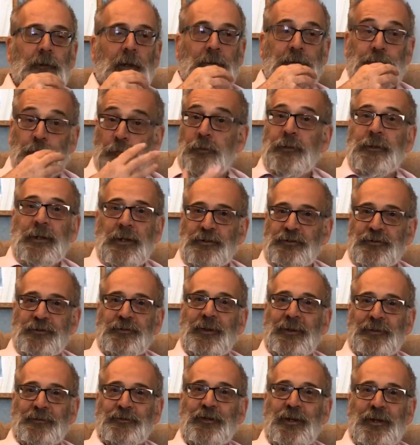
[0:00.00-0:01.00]
and during
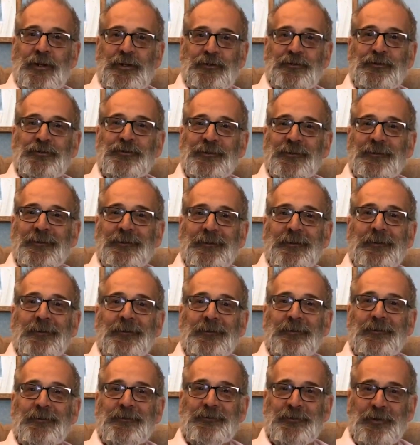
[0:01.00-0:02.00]
Gezi that changed.
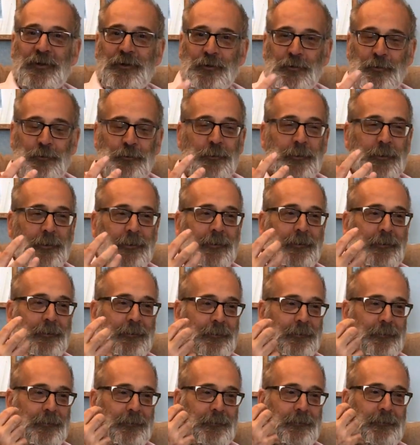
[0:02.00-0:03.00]
So
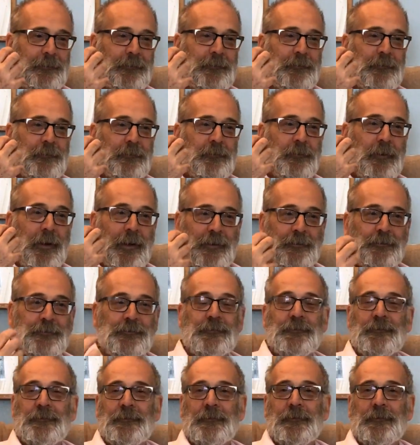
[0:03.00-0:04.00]
you had